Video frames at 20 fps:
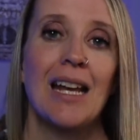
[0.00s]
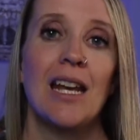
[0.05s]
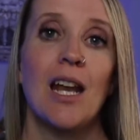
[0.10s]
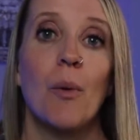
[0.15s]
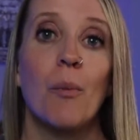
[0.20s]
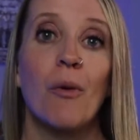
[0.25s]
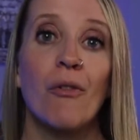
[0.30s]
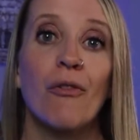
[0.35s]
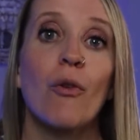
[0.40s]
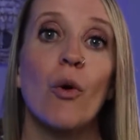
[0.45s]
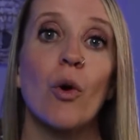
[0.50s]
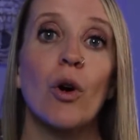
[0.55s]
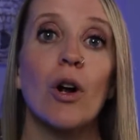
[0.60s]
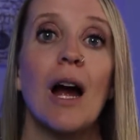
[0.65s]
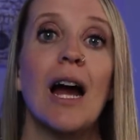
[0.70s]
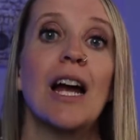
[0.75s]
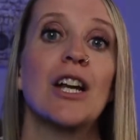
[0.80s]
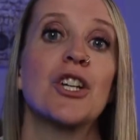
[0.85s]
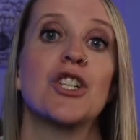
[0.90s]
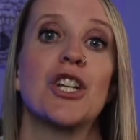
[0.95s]
Now, before
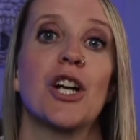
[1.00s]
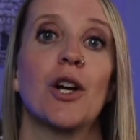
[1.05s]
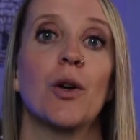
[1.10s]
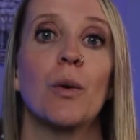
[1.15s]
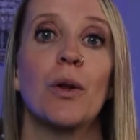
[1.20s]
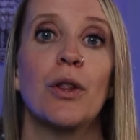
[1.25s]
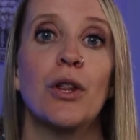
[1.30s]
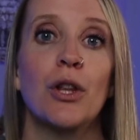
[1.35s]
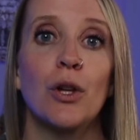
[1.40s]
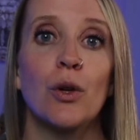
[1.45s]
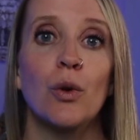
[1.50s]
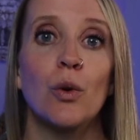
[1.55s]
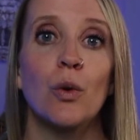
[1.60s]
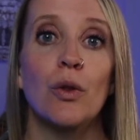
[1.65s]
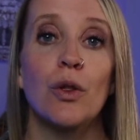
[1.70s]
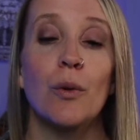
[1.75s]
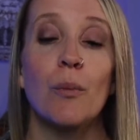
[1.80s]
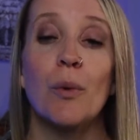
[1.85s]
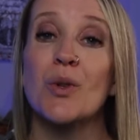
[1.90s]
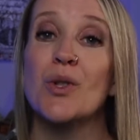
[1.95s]
I share with
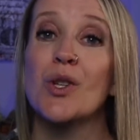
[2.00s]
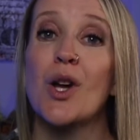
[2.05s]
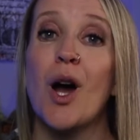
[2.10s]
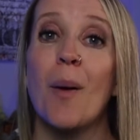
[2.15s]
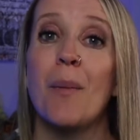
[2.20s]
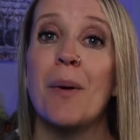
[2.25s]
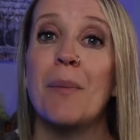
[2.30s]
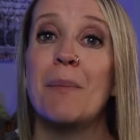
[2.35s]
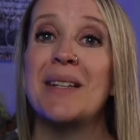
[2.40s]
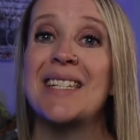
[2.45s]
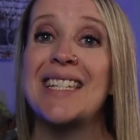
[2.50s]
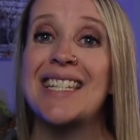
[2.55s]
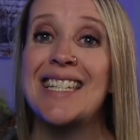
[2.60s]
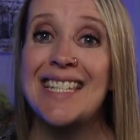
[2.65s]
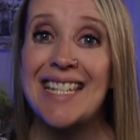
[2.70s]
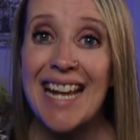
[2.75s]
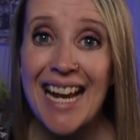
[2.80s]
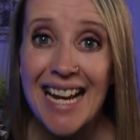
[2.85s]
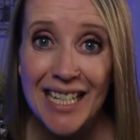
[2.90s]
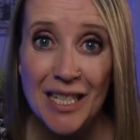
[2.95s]
you the most common
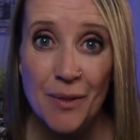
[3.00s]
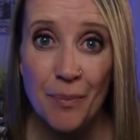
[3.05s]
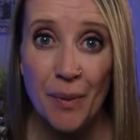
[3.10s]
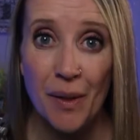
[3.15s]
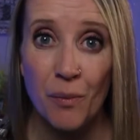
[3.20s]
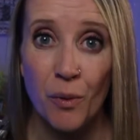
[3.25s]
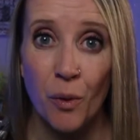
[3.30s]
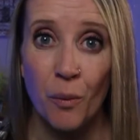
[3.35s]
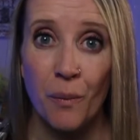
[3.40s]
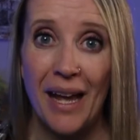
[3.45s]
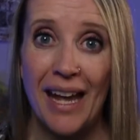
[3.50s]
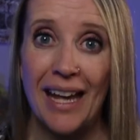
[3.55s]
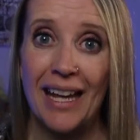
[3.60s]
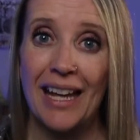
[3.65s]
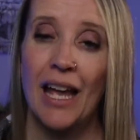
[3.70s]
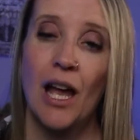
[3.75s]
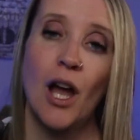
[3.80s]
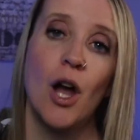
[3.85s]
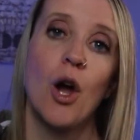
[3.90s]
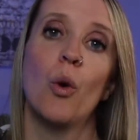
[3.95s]
mistakes people
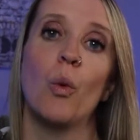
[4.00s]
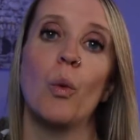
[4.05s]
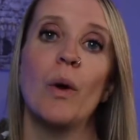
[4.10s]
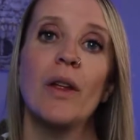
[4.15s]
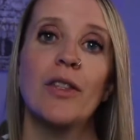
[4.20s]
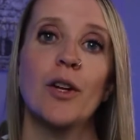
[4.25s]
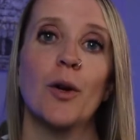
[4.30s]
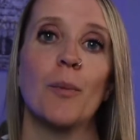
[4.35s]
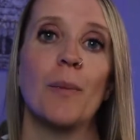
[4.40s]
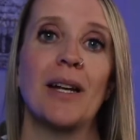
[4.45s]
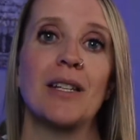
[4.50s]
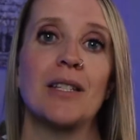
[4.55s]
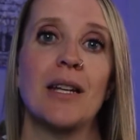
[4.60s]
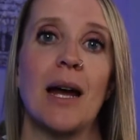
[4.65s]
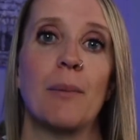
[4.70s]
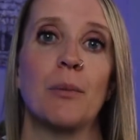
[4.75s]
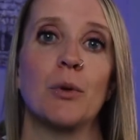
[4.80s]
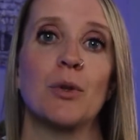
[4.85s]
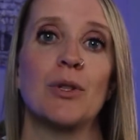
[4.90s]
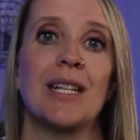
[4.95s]
make with their
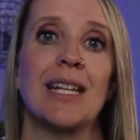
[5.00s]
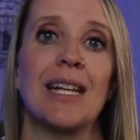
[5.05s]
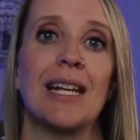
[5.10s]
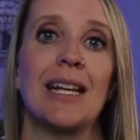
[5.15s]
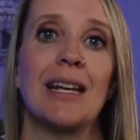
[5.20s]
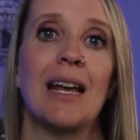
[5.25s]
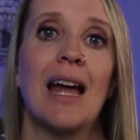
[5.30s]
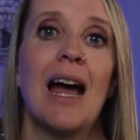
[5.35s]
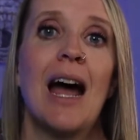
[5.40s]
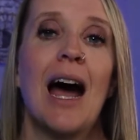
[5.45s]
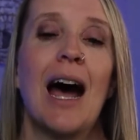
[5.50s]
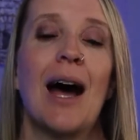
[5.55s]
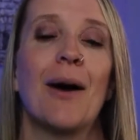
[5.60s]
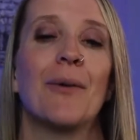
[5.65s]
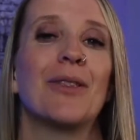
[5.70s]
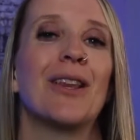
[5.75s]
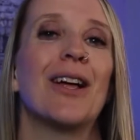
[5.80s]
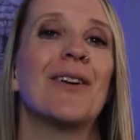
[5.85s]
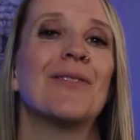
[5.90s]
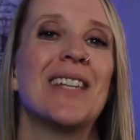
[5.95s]
bedtime routine, I
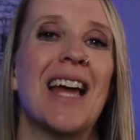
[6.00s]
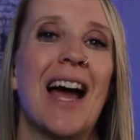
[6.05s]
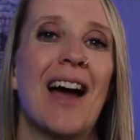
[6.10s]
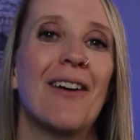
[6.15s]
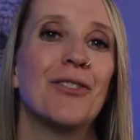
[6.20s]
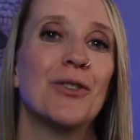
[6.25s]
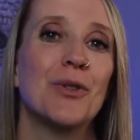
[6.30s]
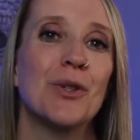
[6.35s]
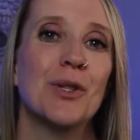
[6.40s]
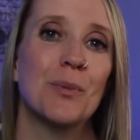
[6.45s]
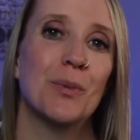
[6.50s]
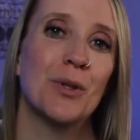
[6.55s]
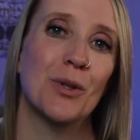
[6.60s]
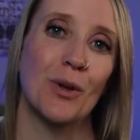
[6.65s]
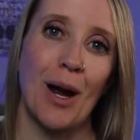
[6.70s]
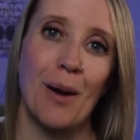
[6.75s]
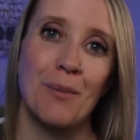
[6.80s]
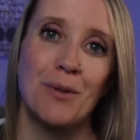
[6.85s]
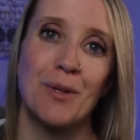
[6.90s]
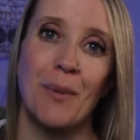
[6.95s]
would love to have you
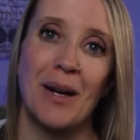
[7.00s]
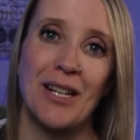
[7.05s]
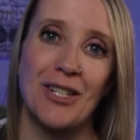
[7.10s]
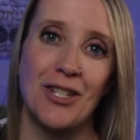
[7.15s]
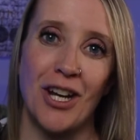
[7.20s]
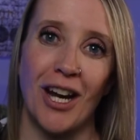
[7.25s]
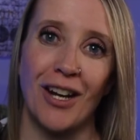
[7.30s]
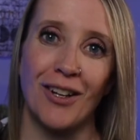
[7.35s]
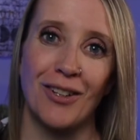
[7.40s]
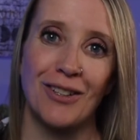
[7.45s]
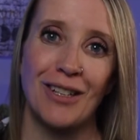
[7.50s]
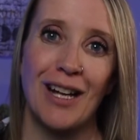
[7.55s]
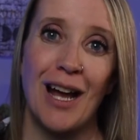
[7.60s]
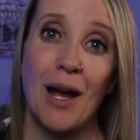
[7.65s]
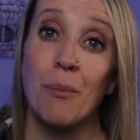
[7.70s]
subscribe to my channel.